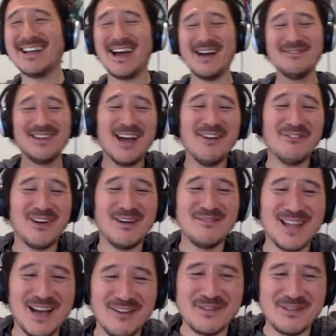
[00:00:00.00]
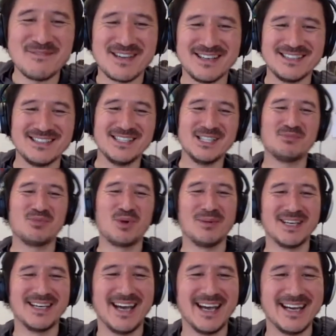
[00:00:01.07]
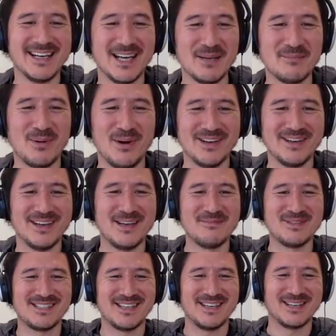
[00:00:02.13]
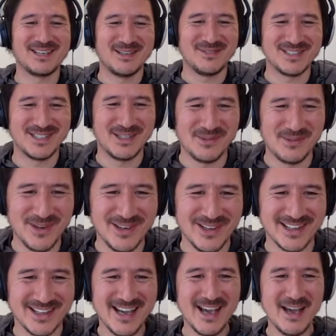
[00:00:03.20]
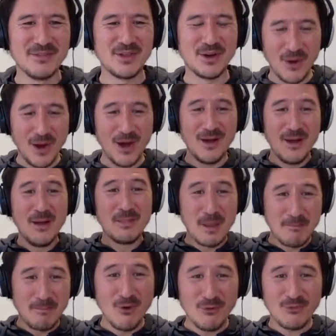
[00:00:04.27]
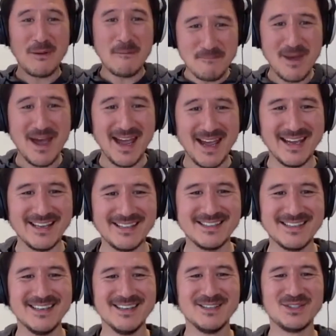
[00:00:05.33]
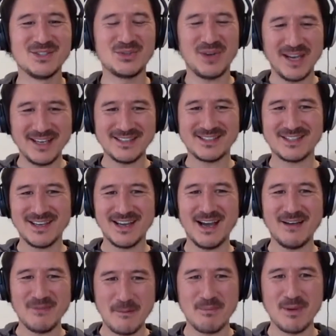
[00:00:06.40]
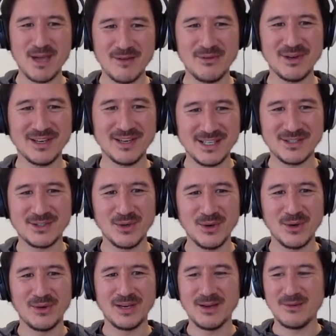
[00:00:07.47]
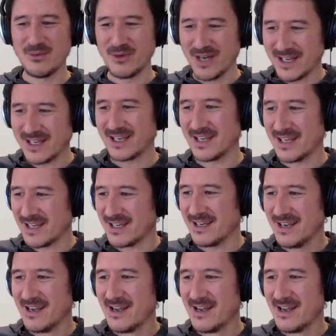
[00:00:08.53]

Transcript: I'm laughing because this is probably 99.9% of couples in the world. They're both in bed trying to have a bit of hunky-dory, and really